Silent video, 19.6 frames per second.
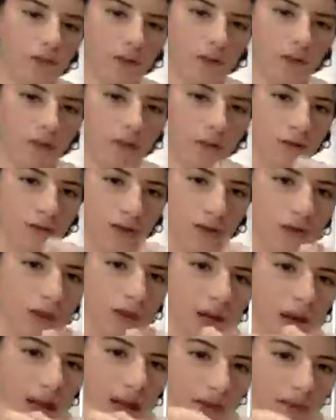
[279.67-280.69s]
So here
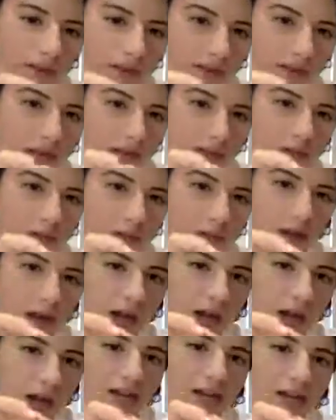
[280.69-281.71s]
I have the skin in one
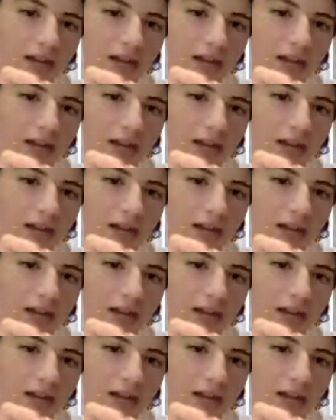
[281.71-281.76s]
hand,